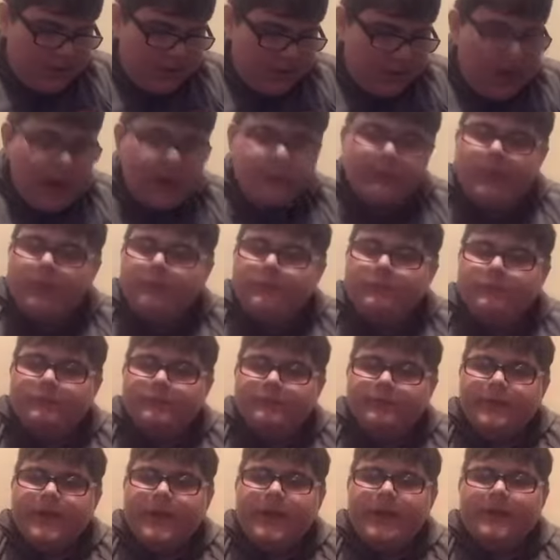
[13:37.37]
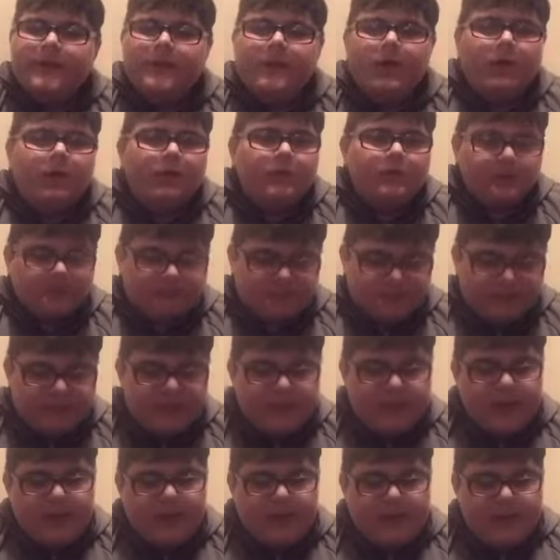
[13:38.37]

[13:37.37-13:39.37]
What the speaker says: I don't really know what to say.